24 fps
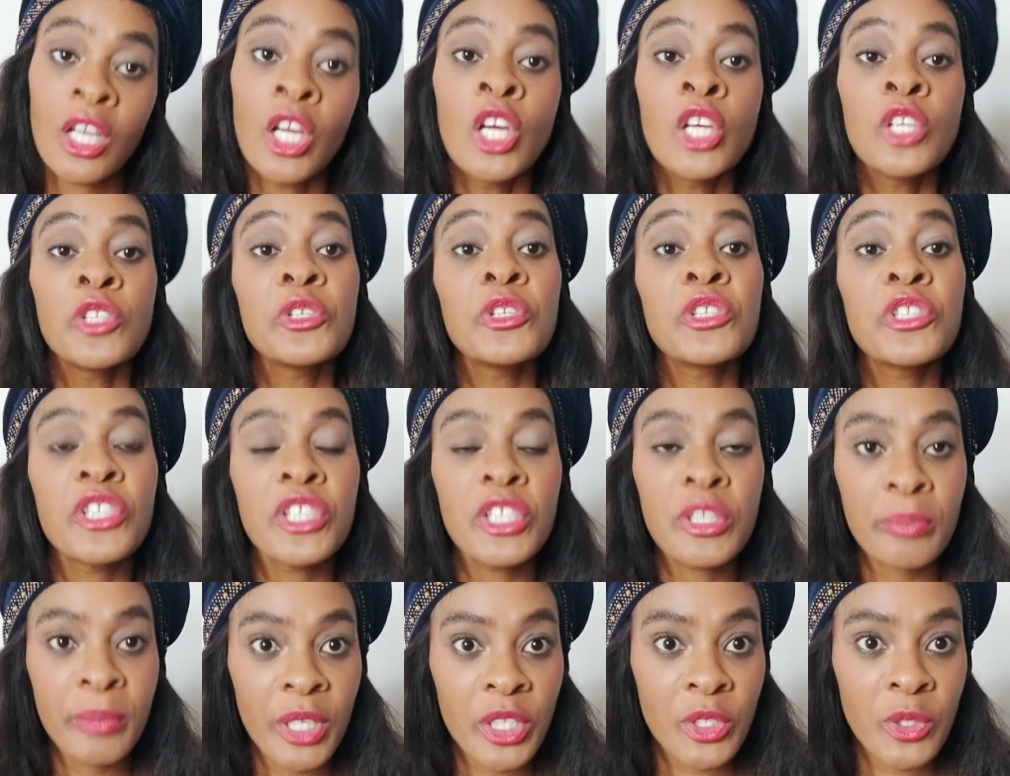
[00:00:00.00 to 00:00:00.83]
So just
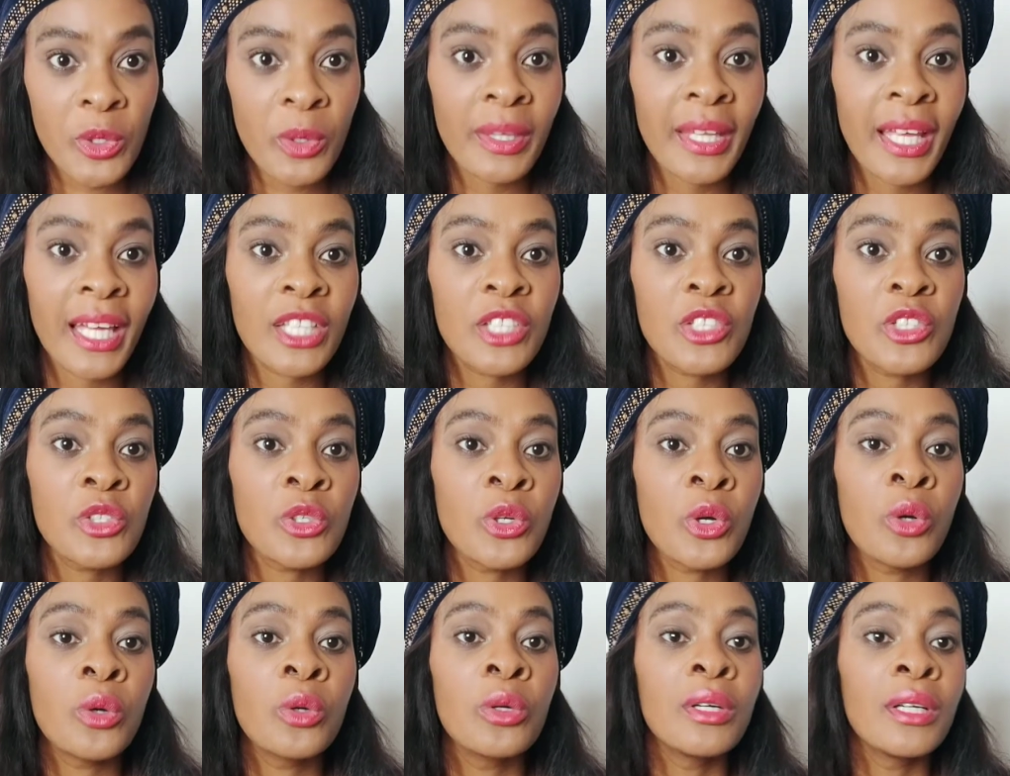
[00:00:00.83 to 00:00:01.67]
make sure that, you
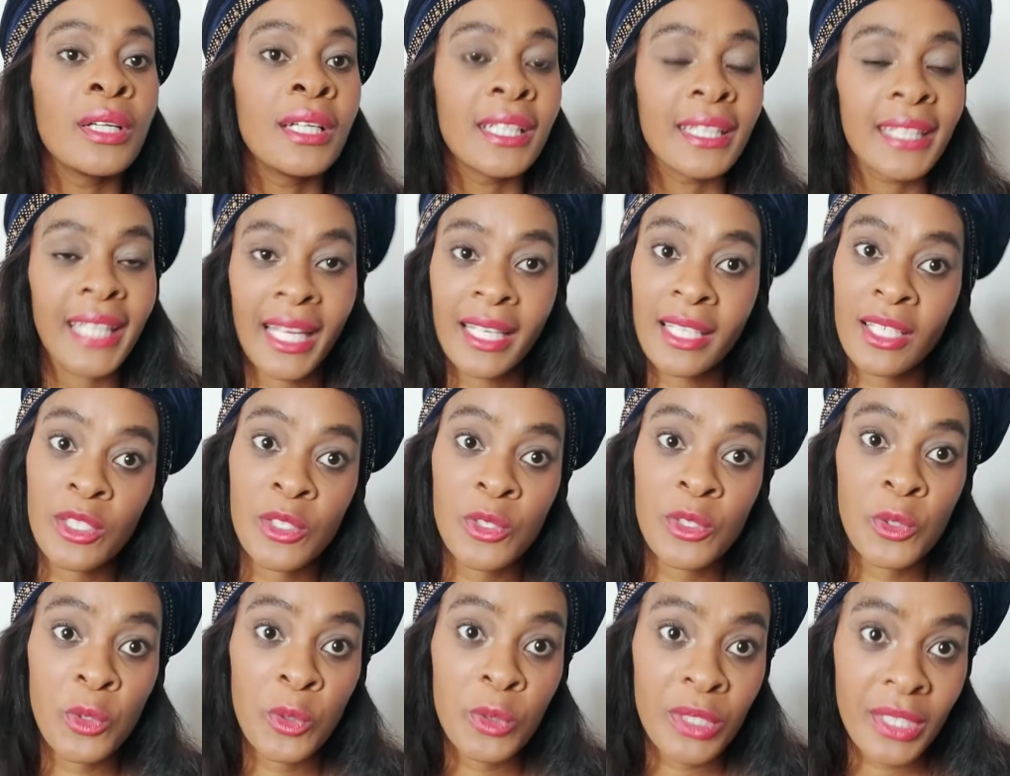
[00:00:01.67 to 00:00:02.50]
know, that is
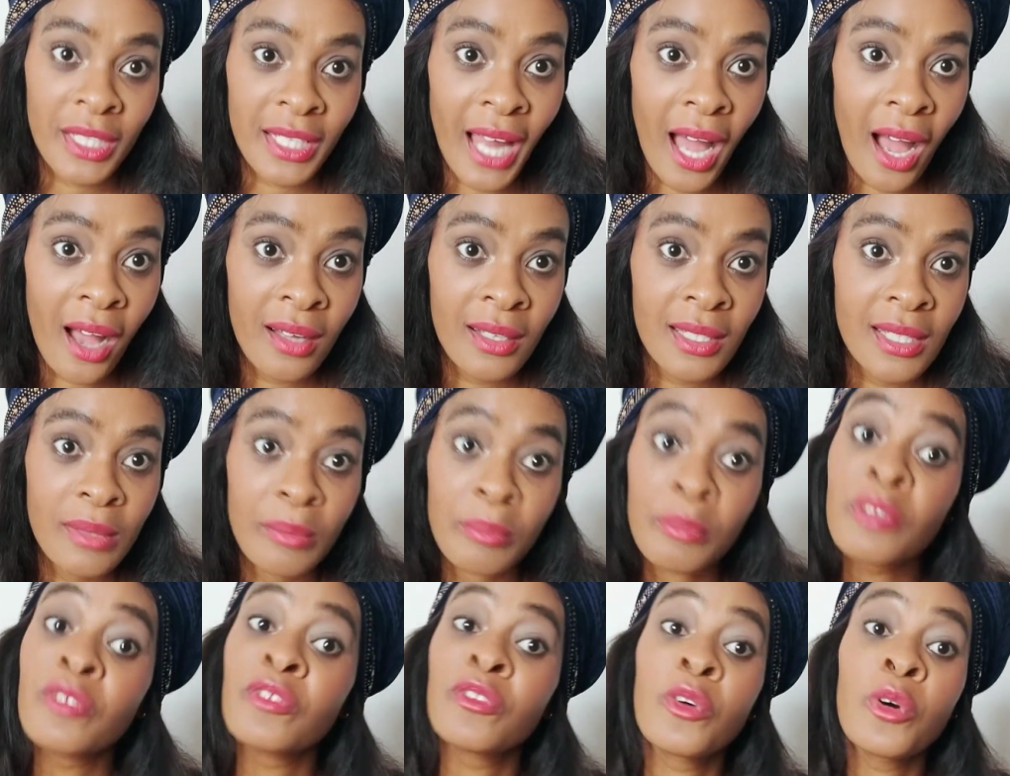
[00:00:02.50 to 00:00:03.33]
sorted out
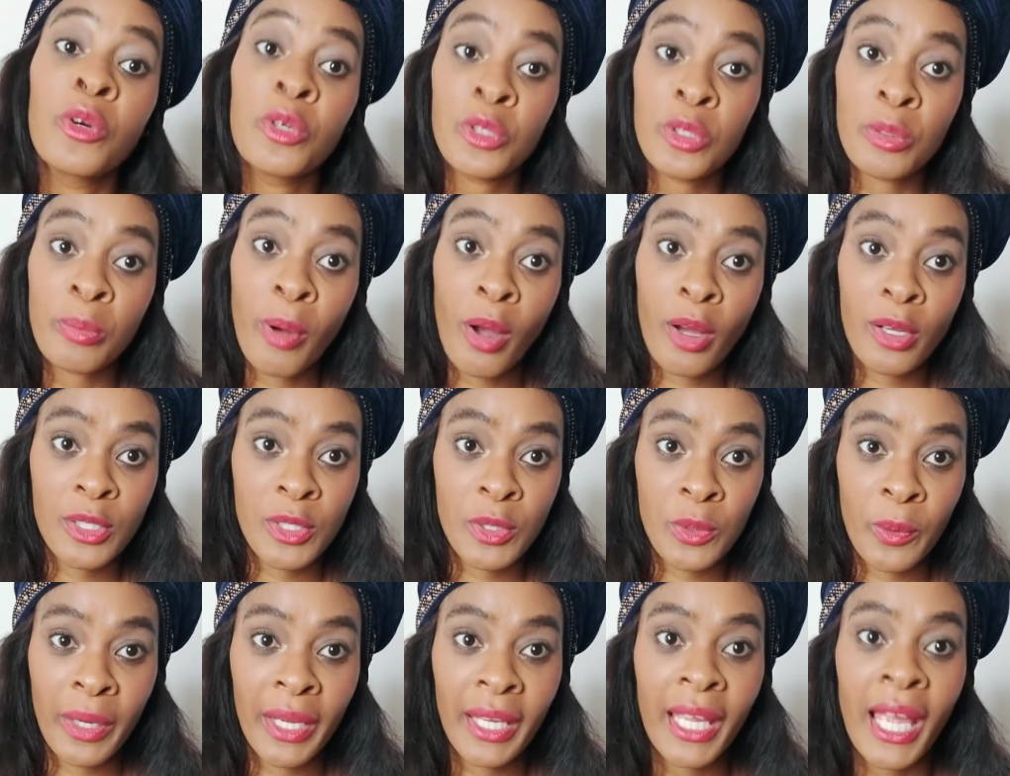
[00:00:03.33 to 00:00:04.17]
before you pass
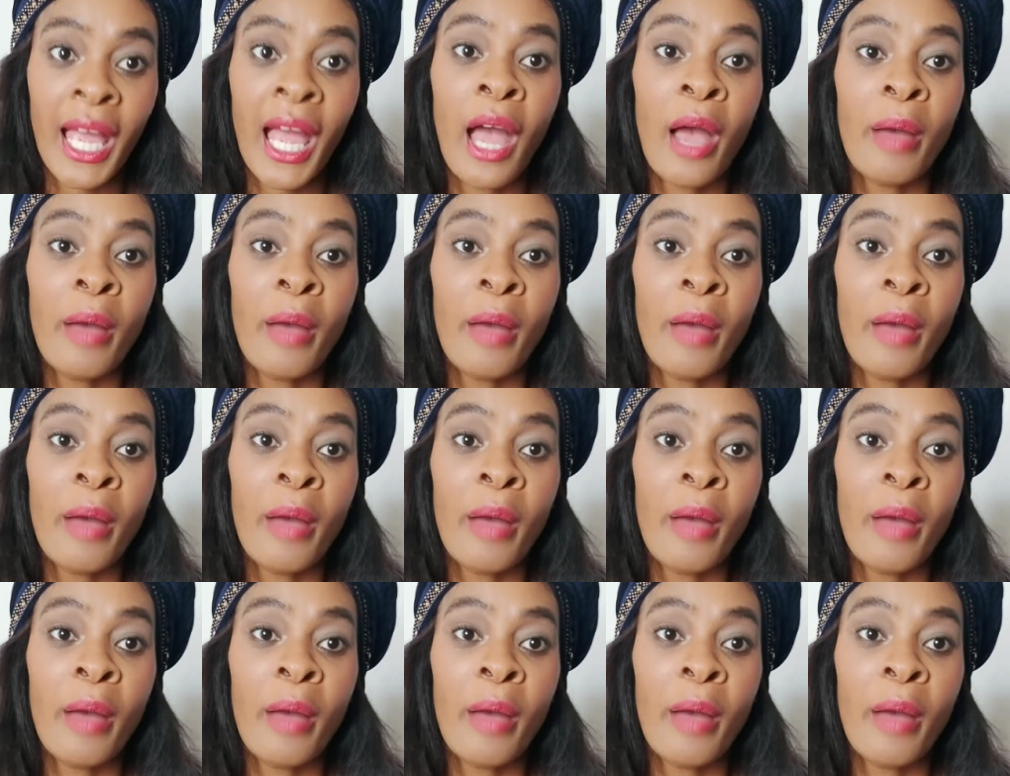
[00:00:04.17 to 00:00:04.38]
away,